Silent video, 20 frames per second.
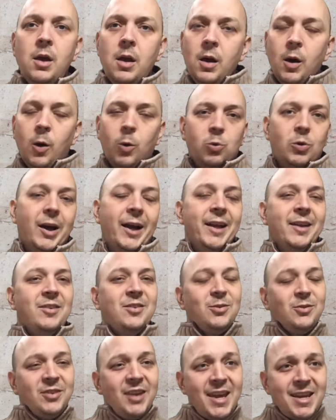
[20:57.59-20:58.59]
All right, so
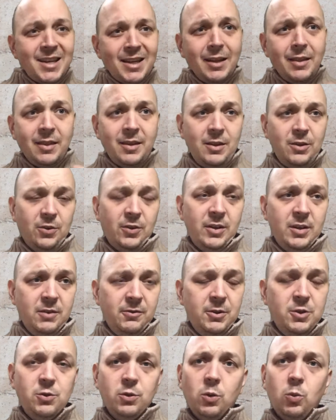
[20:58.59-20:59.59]
taking these
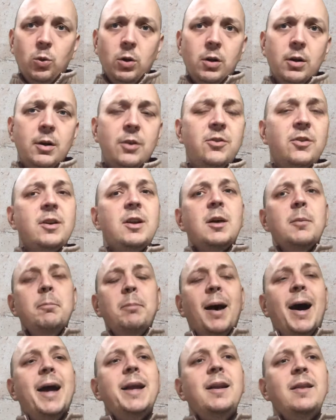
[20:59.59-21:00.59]
individual words and
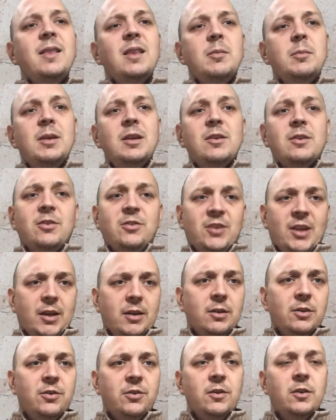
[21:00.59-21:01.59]
combining them into
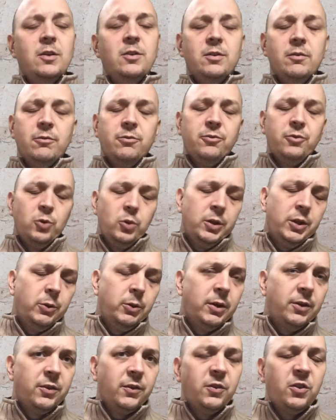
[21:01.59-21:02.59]
sentences and full
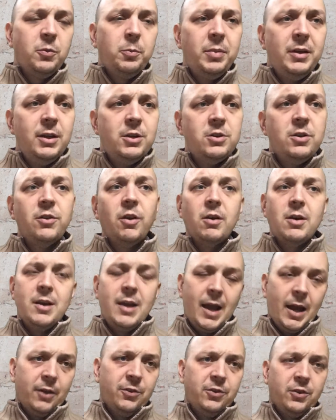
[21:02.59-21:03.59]
units of speech is our
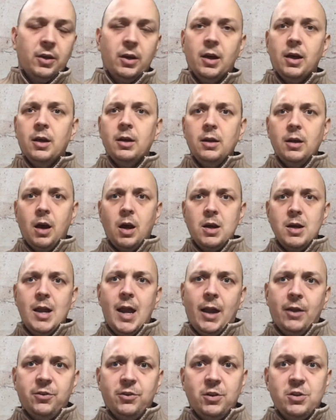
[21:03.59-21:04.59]
next
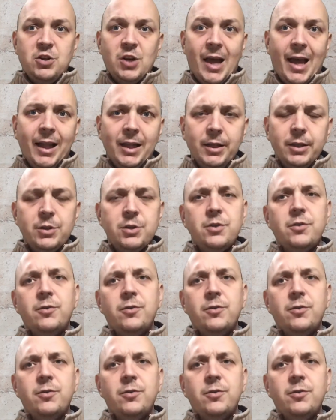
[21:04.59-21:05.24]
challenge